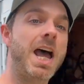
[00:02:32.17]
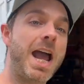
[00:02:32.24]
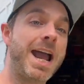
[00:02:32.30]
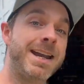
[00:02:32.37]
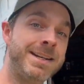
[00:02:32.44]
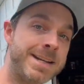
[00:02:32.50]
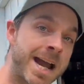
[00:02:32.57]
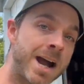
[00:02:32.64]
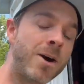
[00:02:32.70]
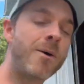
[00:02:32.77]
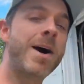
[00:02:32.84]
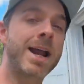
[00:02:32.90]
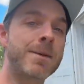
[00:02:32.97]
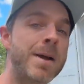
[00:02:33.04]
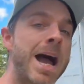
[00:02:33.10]
And now
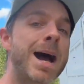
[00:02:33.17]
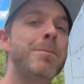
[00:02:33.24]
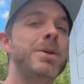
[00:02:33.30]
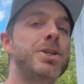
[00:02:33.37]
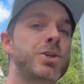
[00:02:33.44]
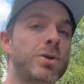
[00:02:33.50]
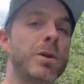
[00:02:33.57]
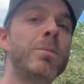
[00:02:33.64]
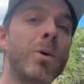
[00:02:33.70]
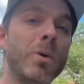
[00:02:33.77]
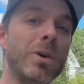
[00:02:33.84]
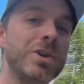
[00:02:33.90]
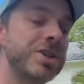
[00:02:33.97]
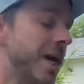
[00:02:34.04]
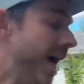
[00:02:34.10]
I am happy to
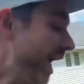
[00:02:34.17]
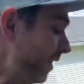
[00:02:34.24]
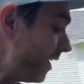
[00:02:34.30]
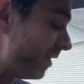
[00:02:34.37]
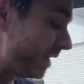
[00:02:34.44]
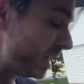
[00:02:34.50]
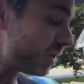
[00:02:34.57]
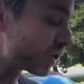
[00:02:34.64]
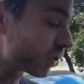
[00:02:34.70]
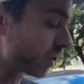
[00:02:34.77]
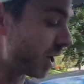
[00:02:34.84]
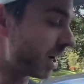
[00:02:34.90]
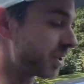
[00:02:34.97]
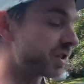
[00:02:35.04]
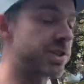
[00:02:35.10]
report that these
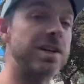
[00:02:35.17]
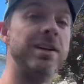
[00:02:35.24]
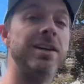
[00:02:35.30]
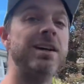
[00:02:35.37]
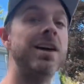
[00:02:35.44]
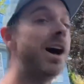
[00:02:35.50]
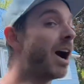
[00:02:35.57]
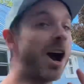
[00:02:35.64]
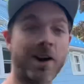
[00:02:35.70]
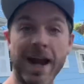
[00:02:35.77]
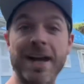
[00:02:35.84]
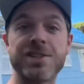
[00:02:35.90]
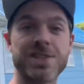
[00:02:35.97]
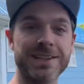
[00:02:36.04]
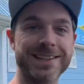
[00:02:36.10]
trucks are
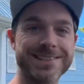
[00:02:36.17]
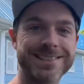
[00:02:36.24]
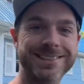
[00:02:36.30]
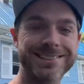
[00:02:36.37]
excellent.